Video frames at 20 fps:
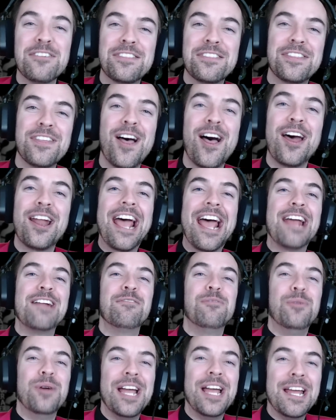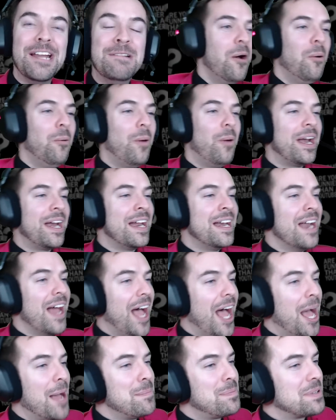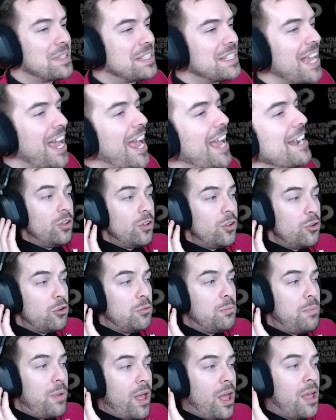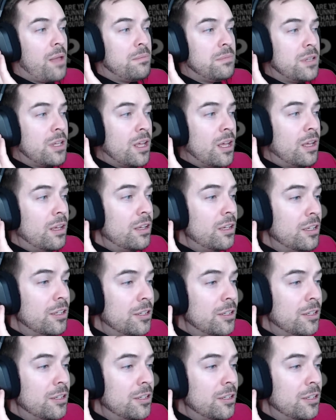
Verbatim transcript: thought I'd win. What an upset. Obama.